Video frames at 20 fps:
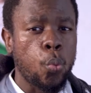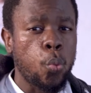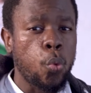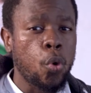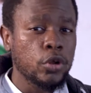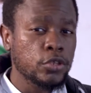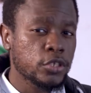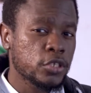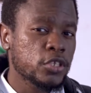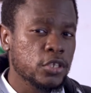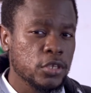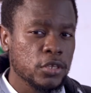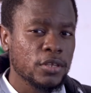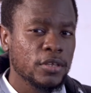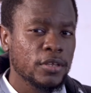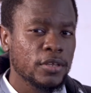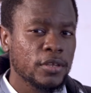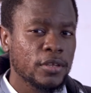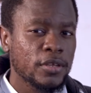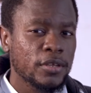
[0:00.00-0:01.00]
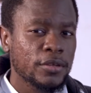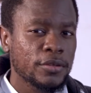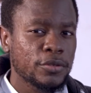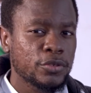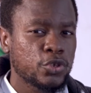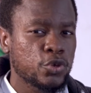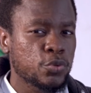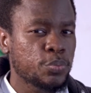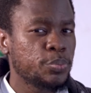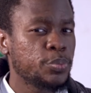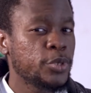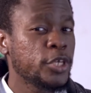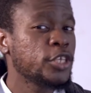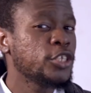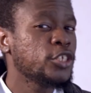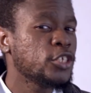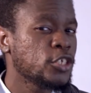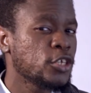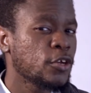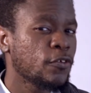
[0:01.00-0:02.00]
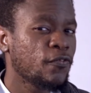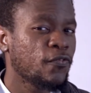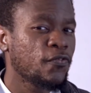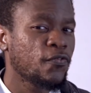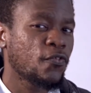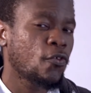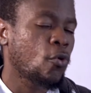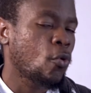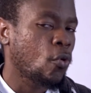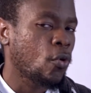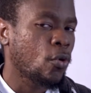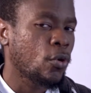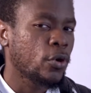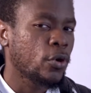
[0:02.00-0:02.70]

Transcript: what to pitch for.